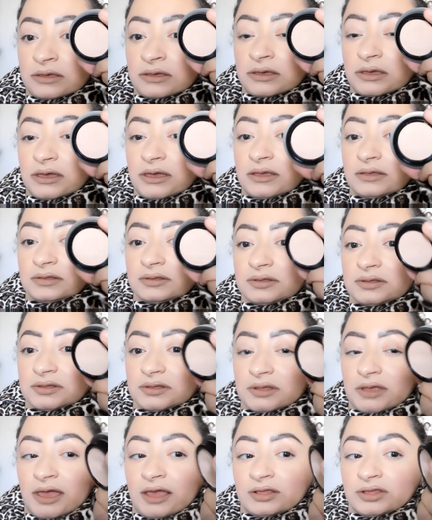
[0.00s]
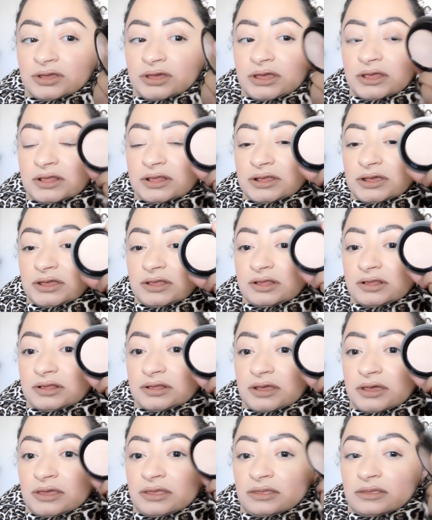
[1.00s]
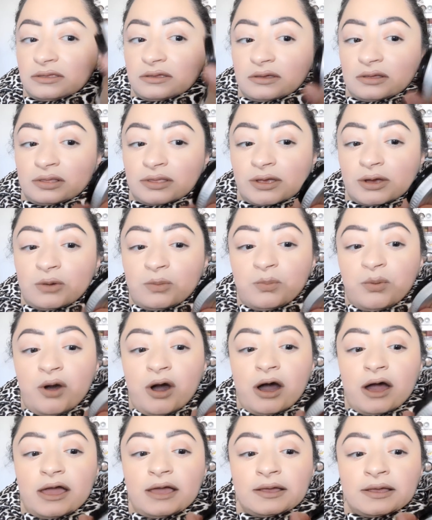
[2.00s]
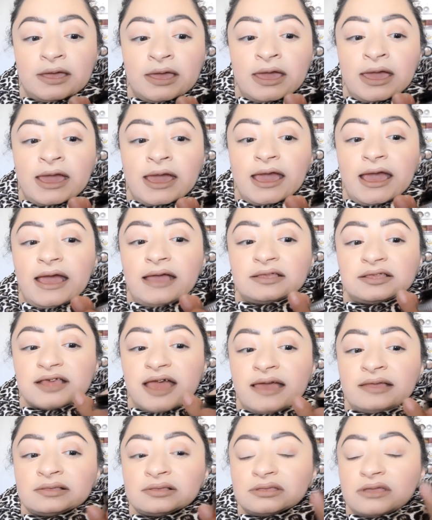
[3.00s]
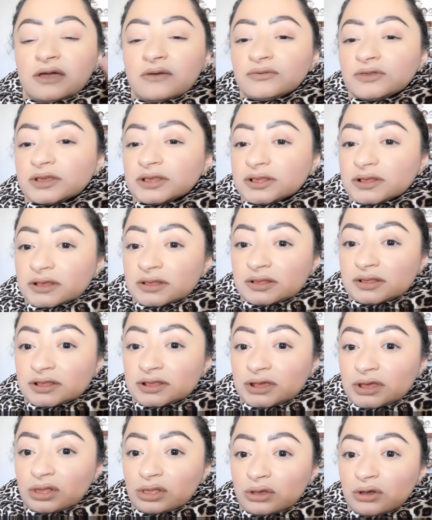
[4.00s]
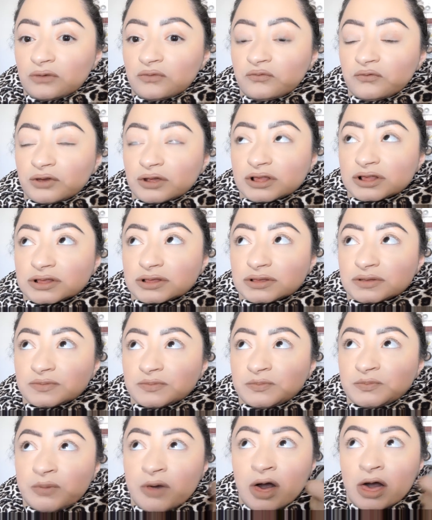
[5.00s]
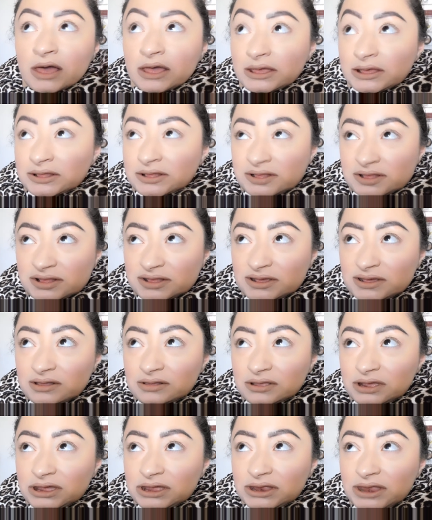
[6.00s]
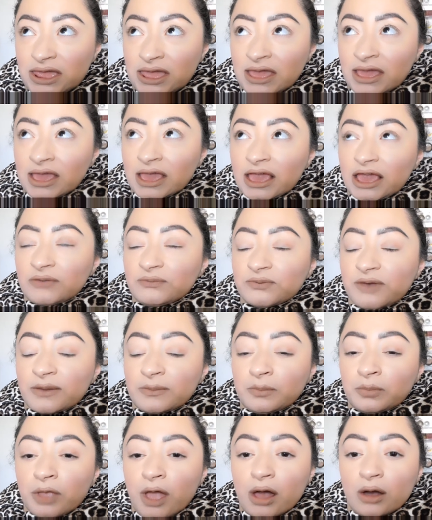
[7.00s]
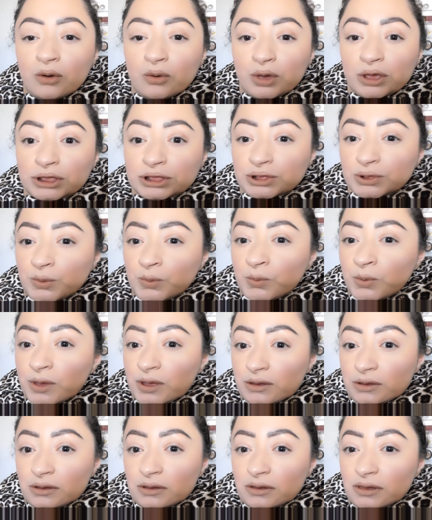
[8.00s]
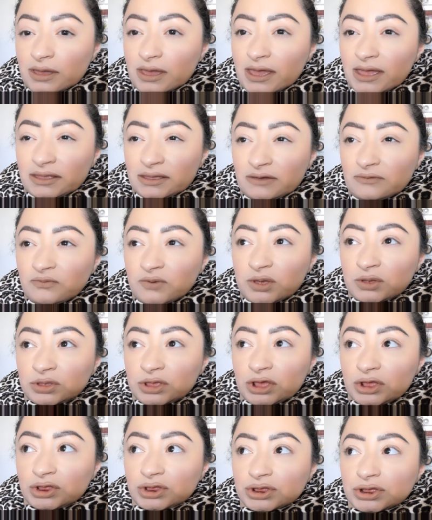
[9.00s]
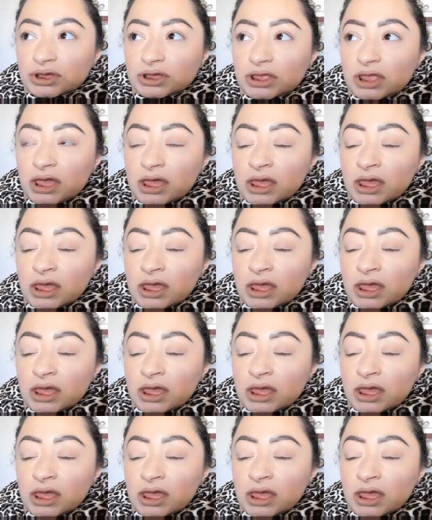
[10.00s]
it's, as you can see, it's in the little pot, and I love this concealer for spot concealing if I'm not going to wear any foundation,